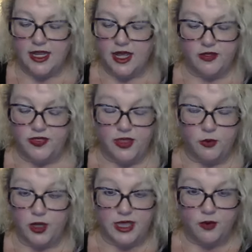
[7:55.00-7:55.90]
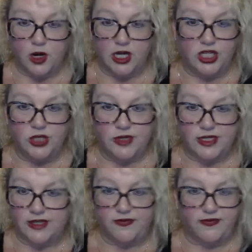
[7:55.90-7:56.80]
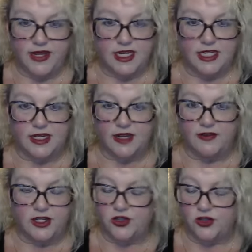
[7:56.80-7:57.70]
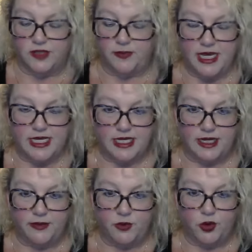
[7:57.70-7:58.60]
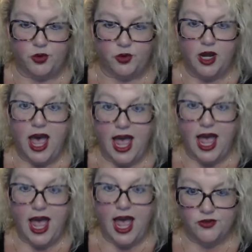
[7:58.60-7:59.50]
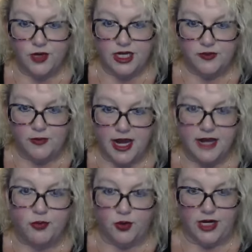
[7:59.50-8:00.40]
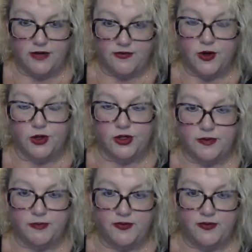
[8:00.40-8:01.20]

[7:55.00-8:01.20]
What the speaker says: and that what they want to do doesn't fit into conventional space anymore. I had to arrange my brain first